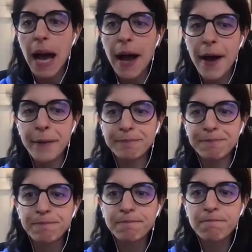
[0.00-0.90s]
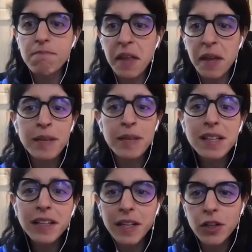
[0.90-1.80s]
and
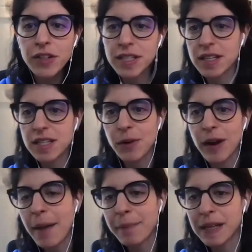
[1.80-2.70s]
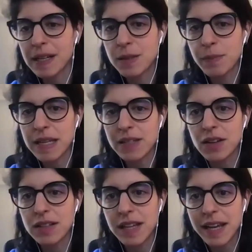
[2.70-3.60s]
basically increase customer happiness based
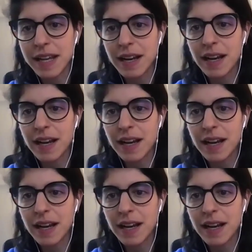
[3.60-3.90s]
on data.